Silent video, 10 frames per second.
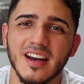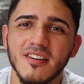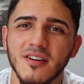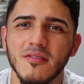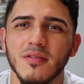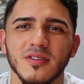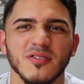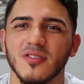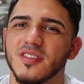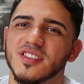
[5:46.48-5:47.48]
I don't know we used
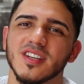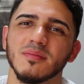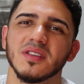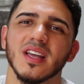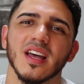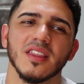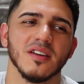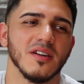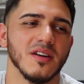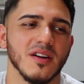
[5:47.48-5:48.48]
to go to the gym
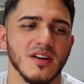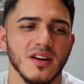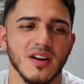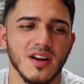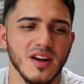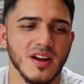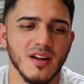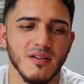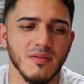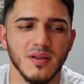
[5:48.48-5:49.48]
together
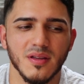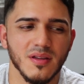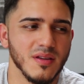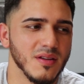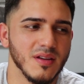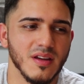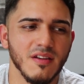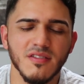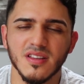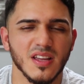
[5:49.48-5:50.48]
we
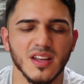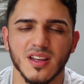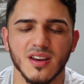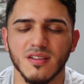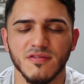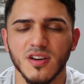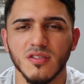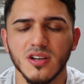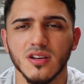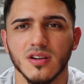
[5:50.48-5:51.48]
everything, and it
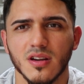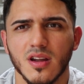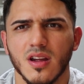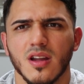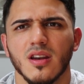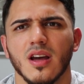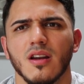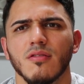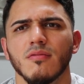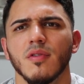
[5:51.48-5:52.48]
felt good, and
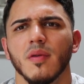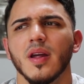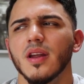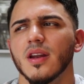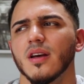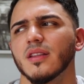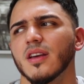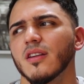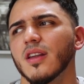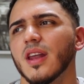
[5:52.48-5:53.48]
I don't regret it. At
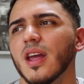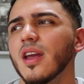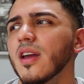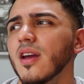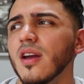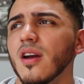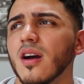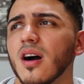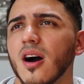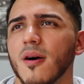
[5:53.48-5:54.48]
the end of the day,
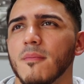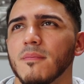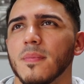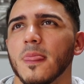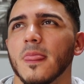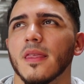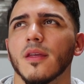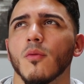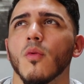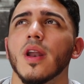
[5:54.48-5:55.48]
um,
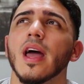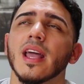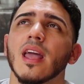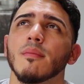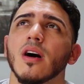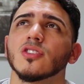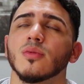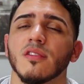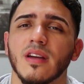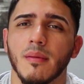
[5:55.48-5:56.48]
the when I came out
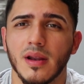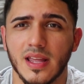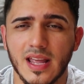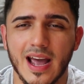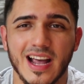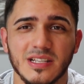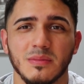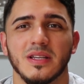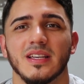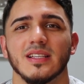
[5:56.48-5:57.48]
to my family, he
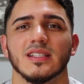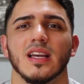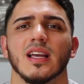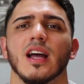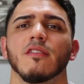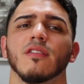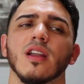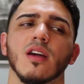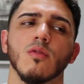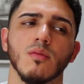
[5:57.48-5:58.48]
asked me, he's like, I
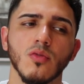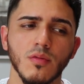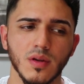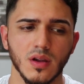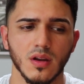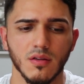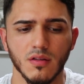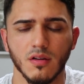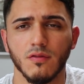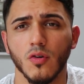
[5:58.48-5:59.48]
feel like we're
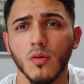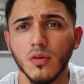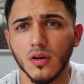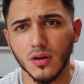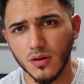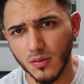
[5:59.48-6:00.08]
moving uh, forward,